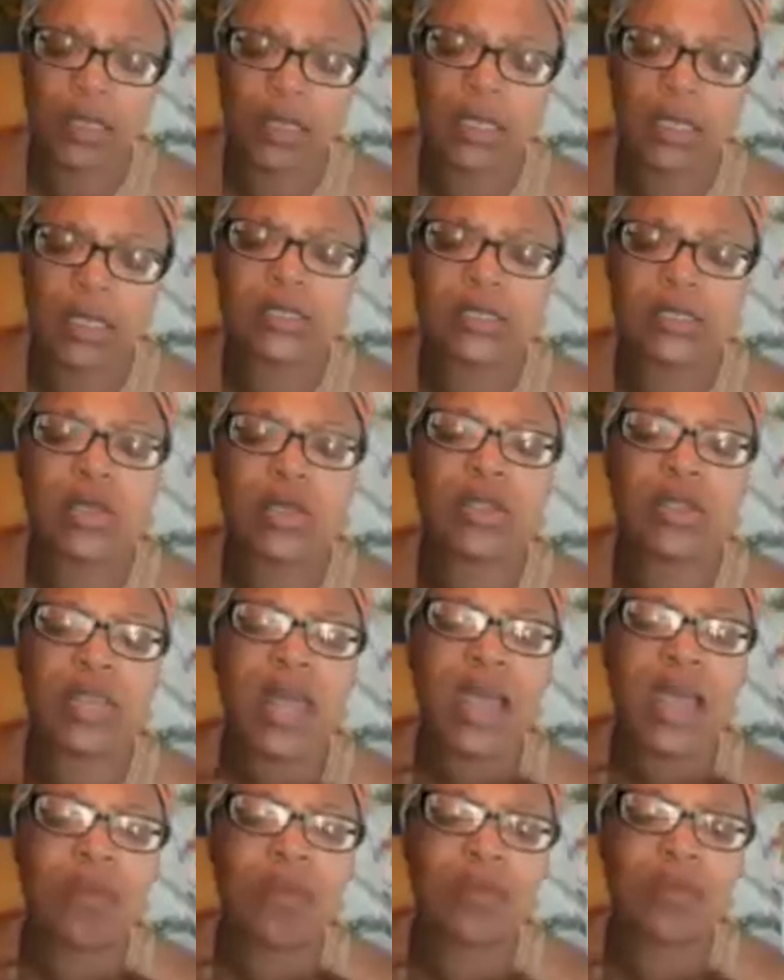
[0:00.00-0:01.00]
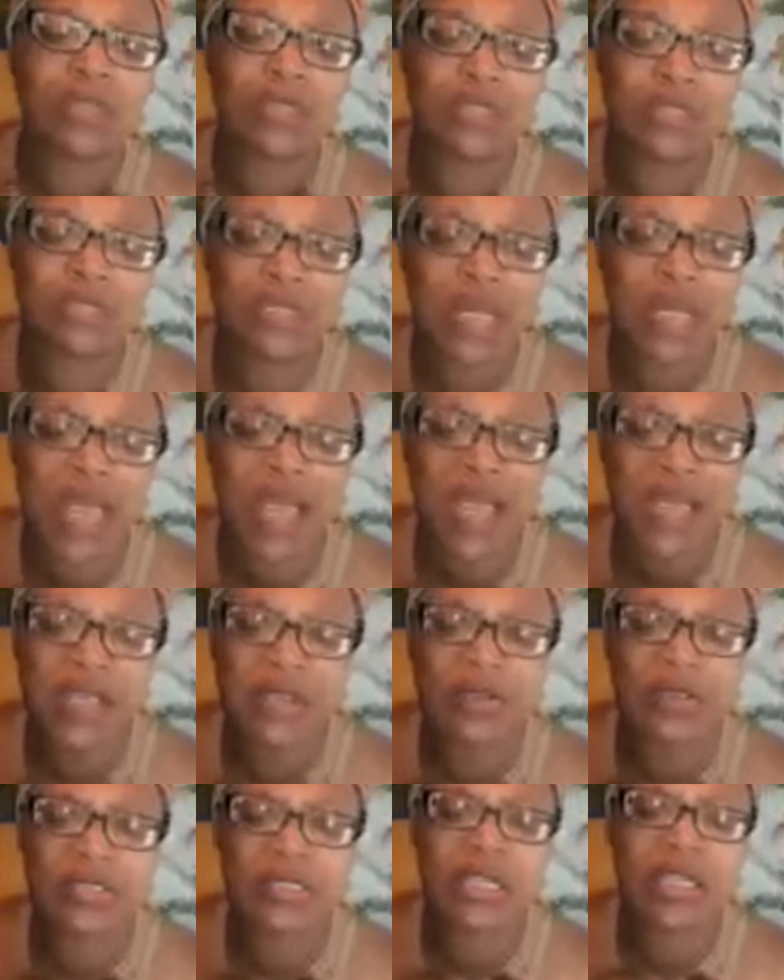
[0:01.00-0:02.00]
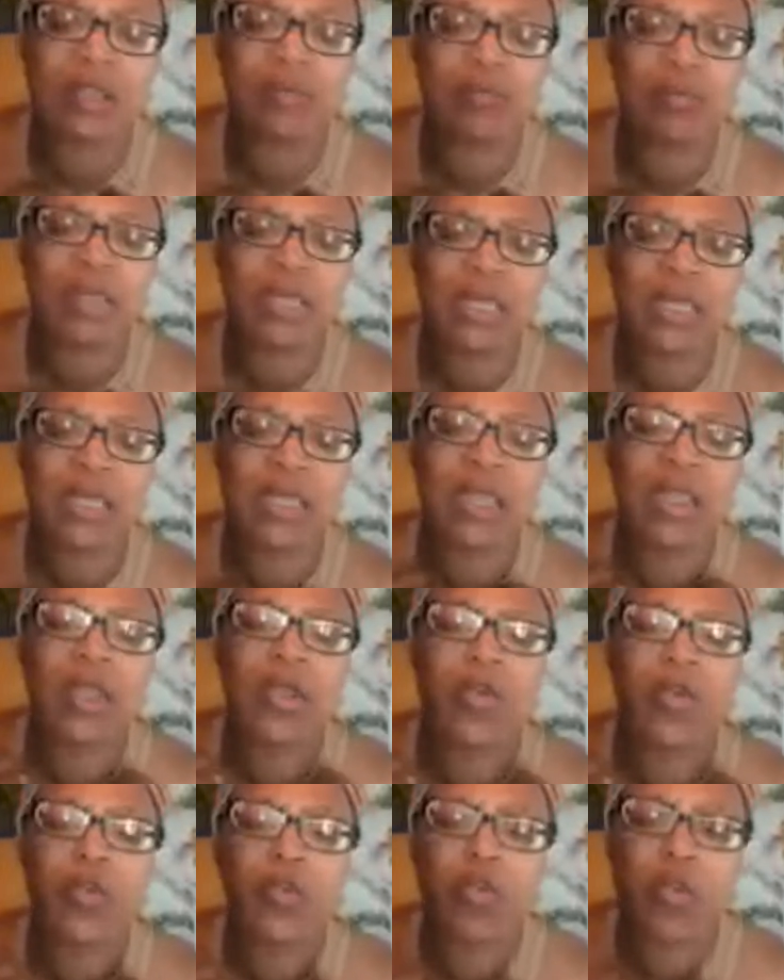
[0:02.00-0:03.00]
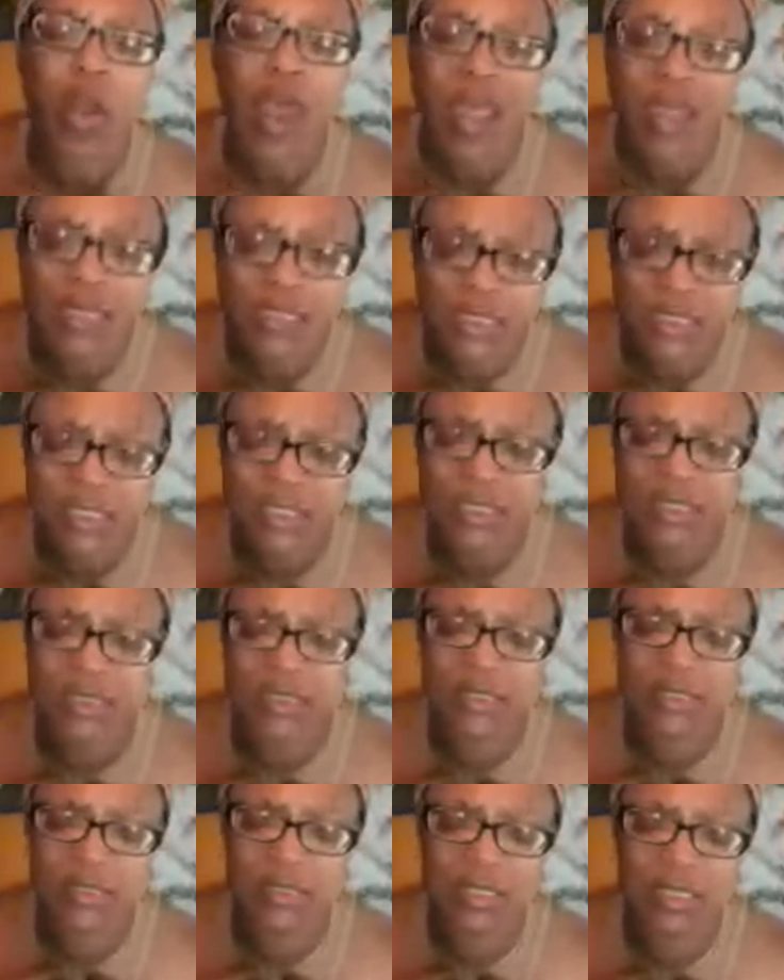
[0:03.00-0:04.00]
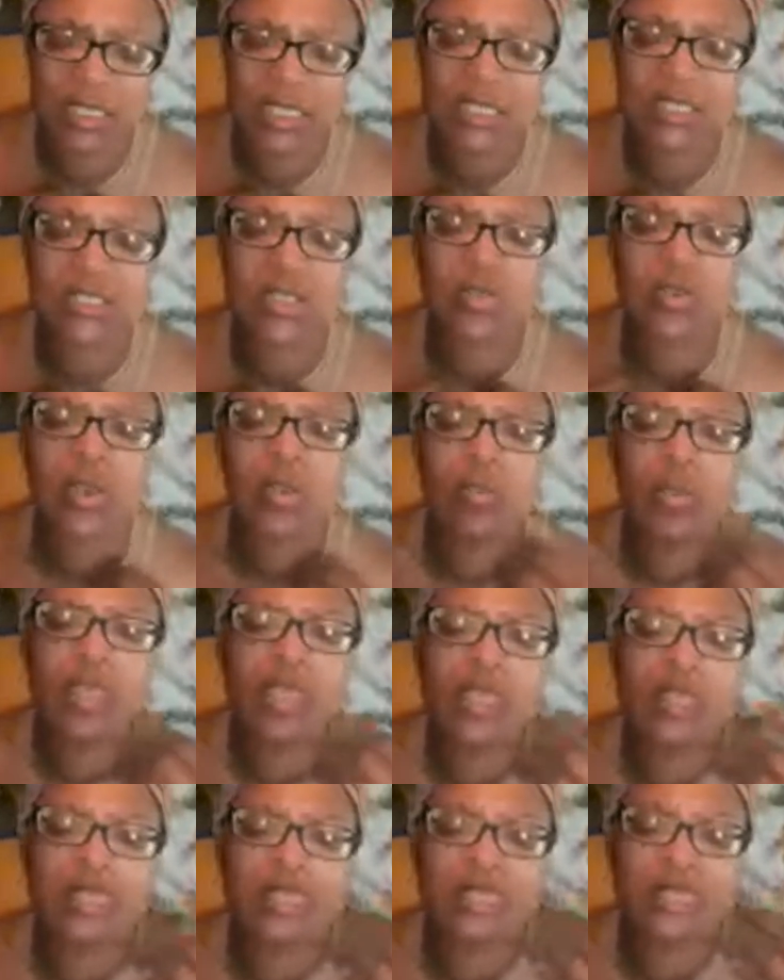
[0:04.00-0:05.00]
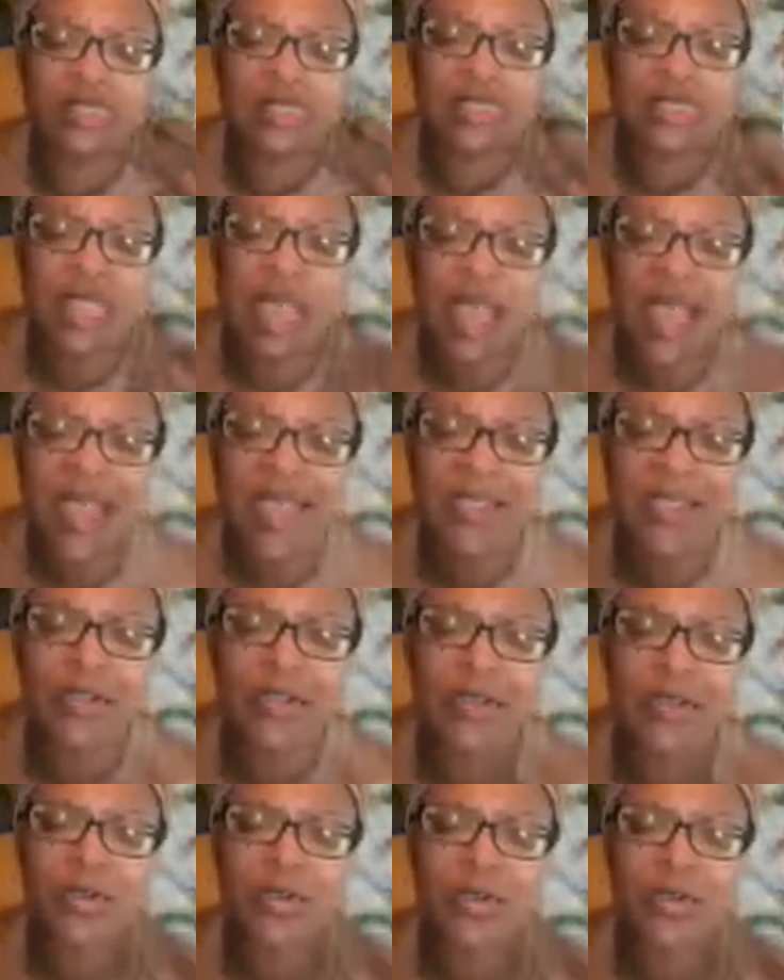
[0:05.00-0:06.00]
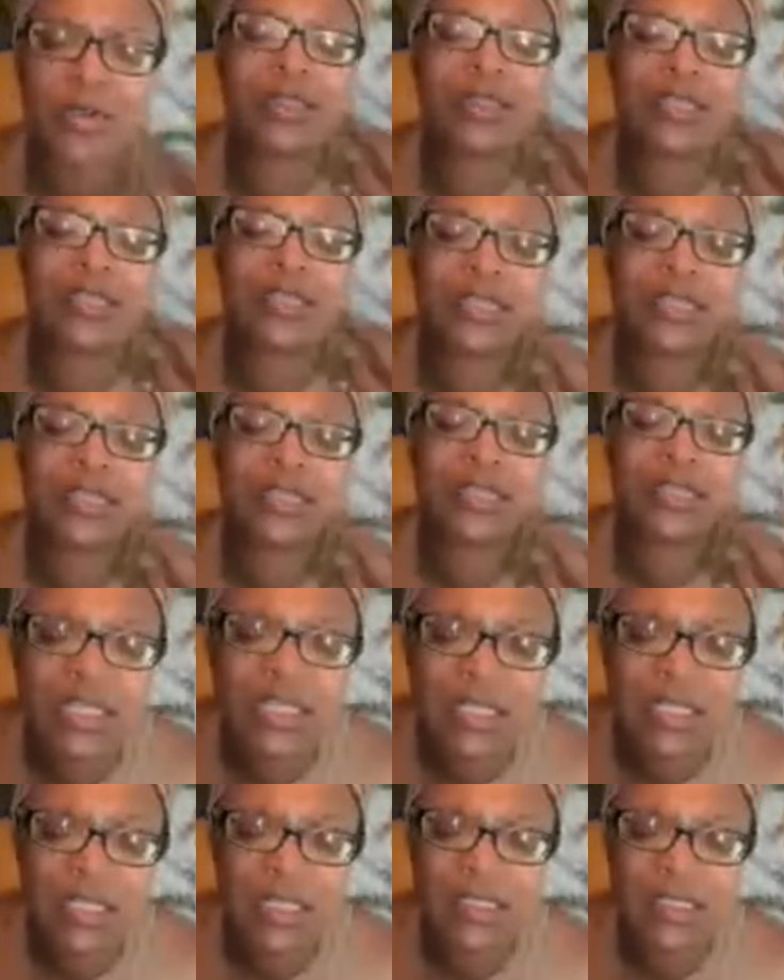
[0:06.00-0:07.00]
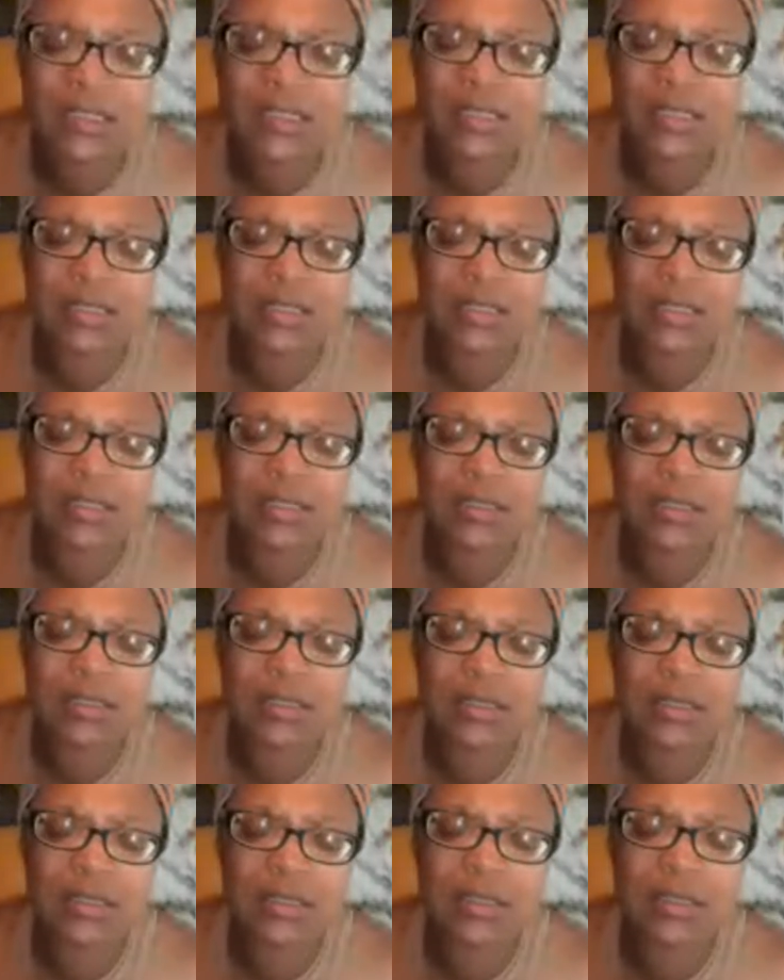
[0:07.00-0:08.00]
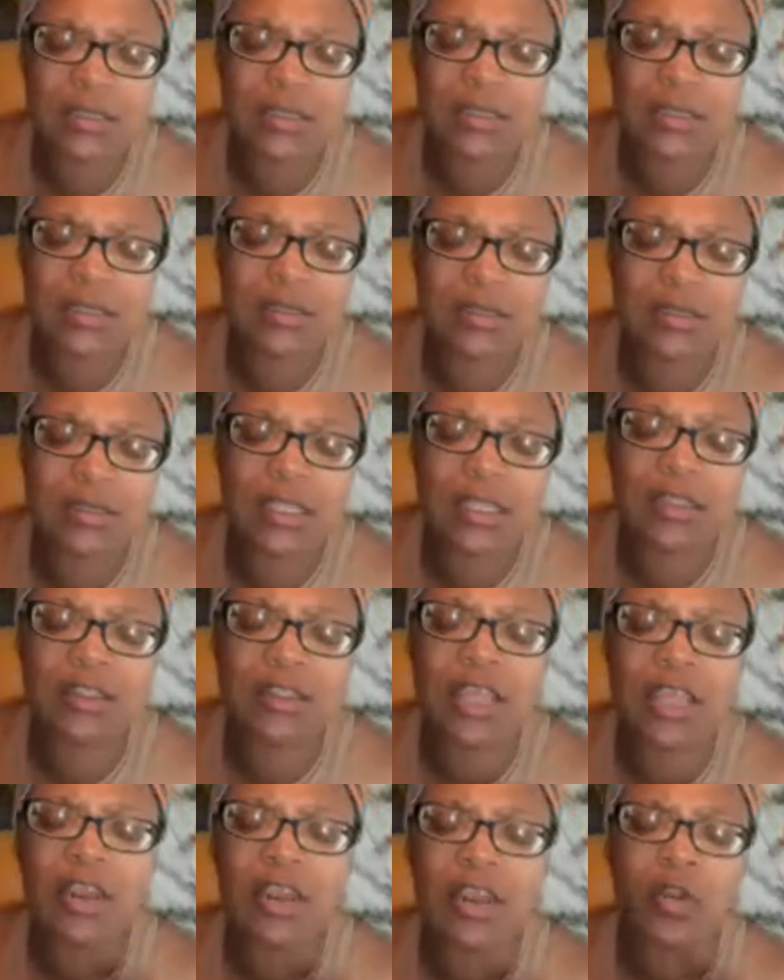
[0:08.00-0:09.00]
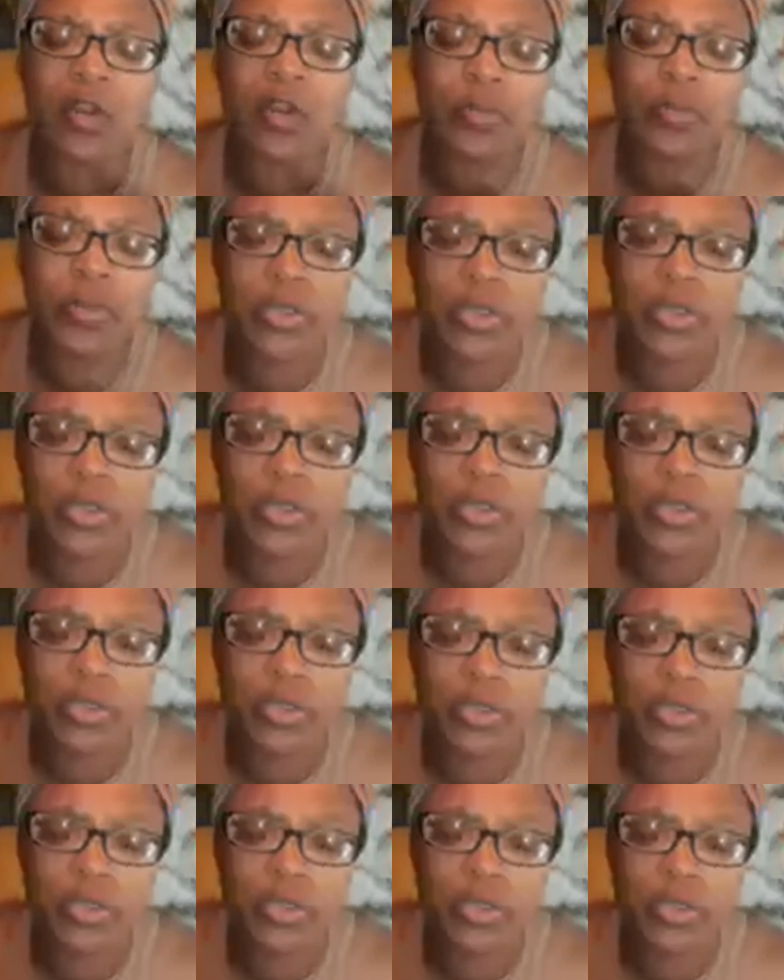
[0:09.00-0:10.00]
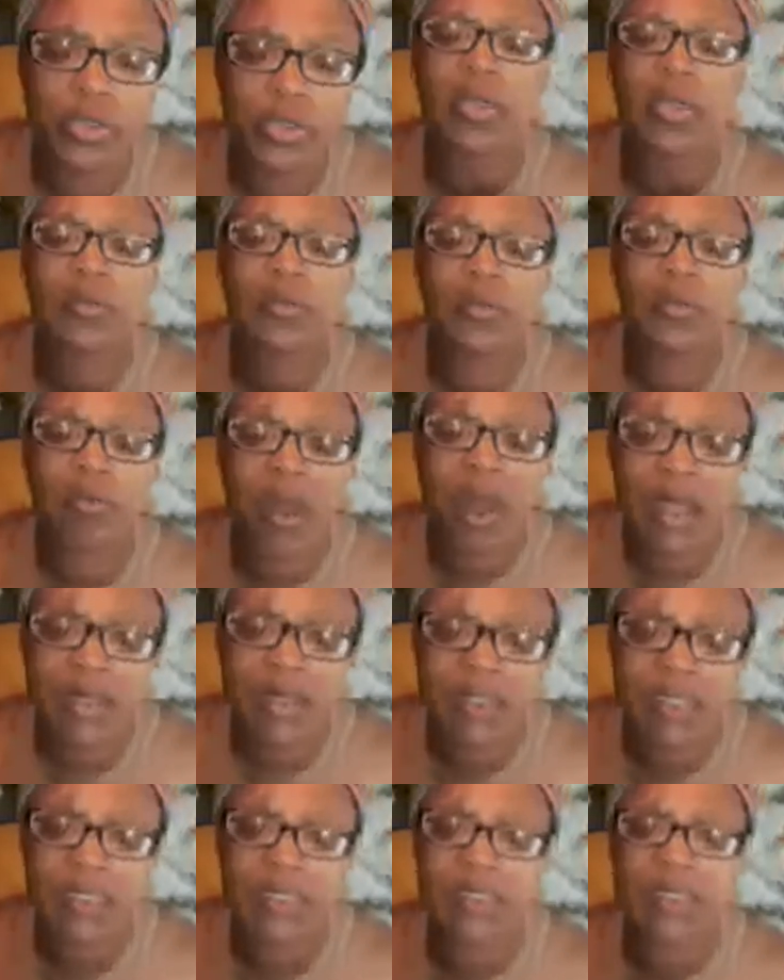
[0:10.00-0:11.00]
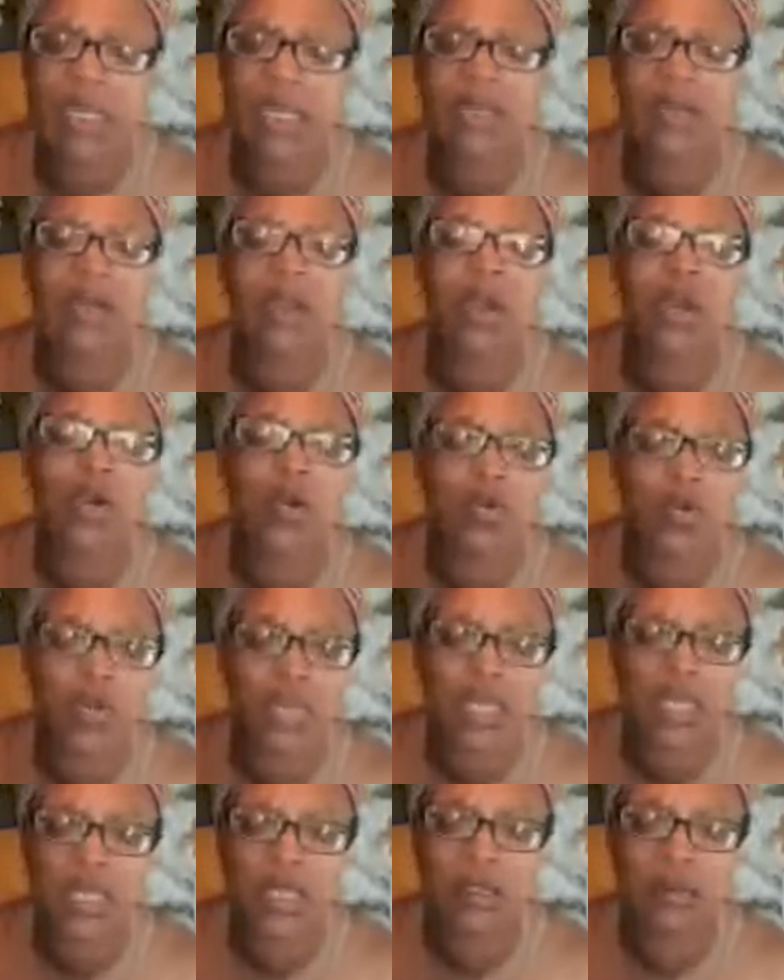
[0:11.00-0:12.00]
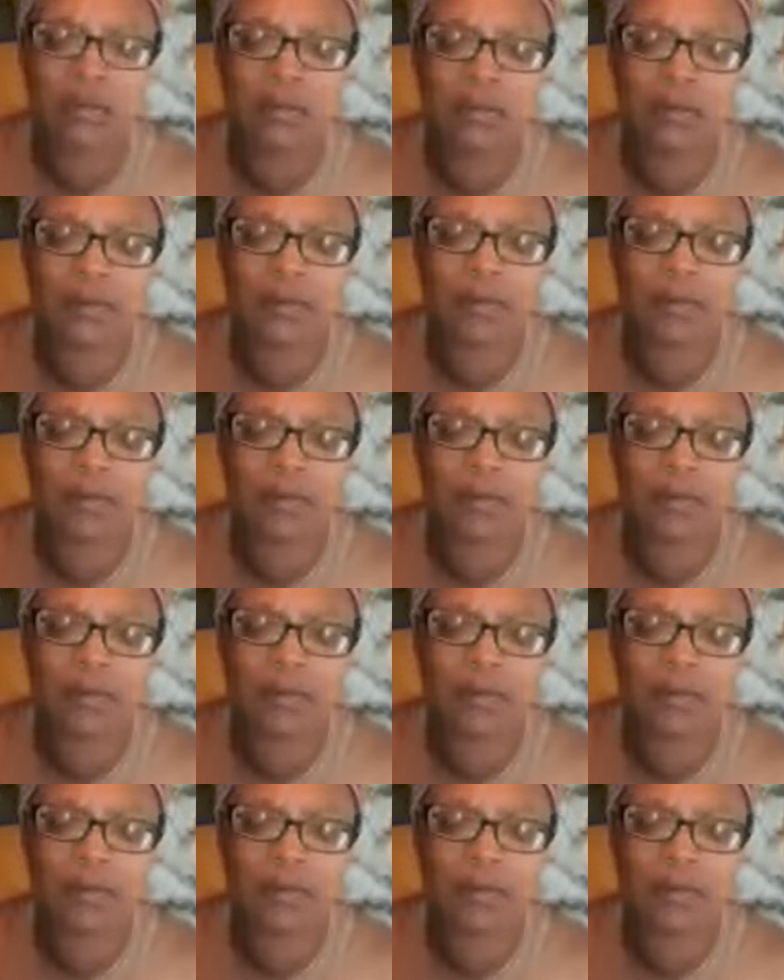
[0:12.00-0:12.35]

so that our desires can be righteous, so that we can desire the things that are pure and righteous and holy,